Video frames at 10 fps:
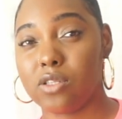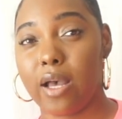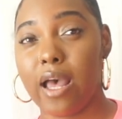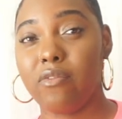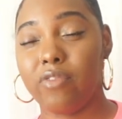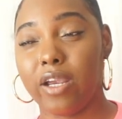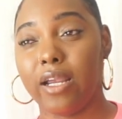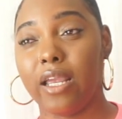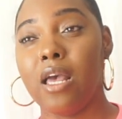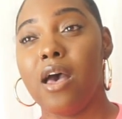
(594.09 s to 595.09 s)
So I have
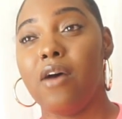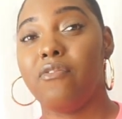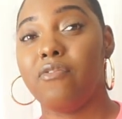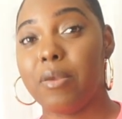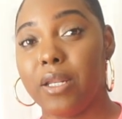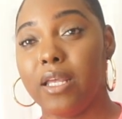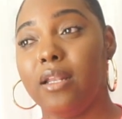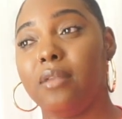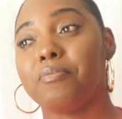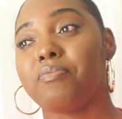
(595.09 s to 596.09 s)
very
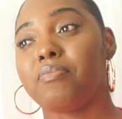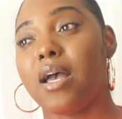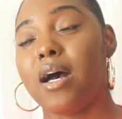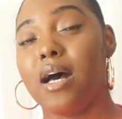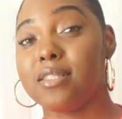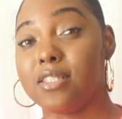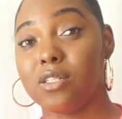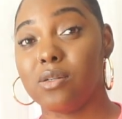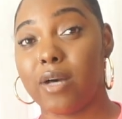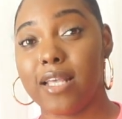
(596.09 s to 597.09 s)
feminine
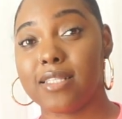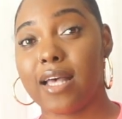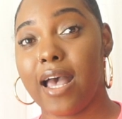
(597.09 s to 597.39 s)
silhouettes.